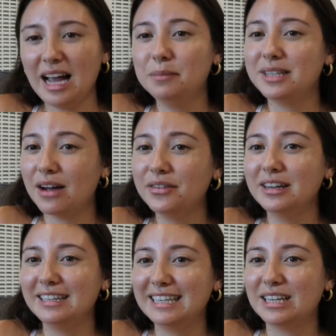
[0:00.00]
I'm
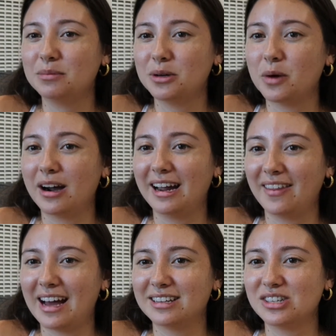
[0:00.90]
definitely gonna be wearing
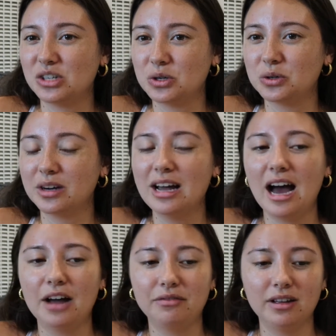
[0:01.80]
that soon.
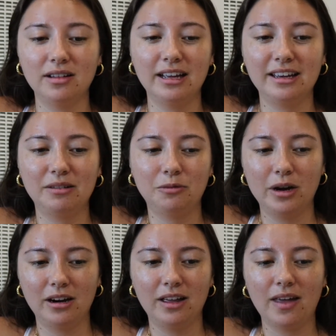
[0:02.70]
I feel like
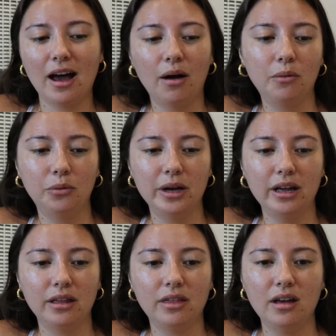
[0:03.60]
wearing that
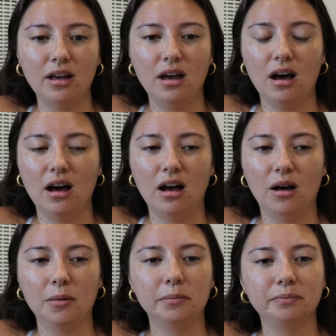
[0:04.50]
with
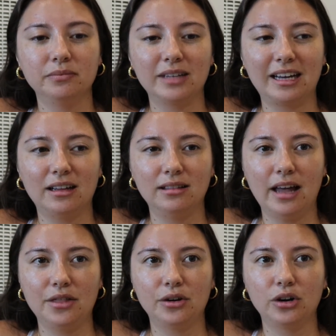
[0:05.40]
um, like a
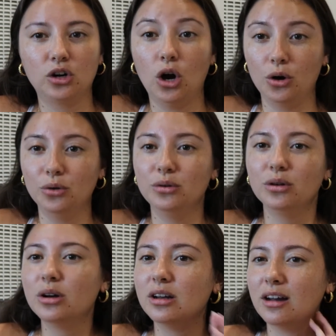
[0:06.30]
leather
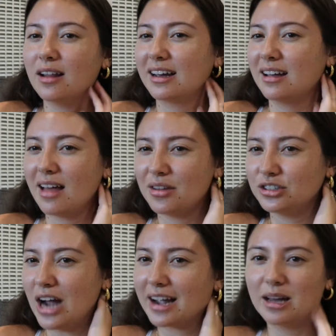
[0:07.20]
coat, not like a
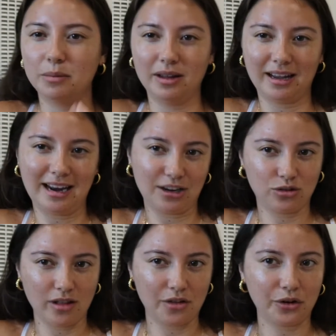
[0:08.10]
leather jacket, but like an
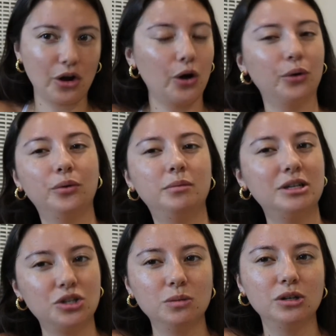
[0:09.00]
actual leather coat would
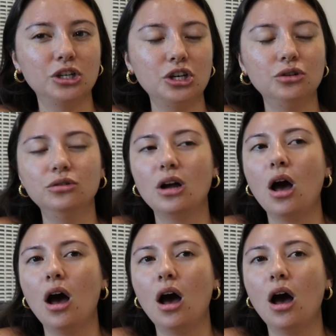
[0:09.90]
be super cute.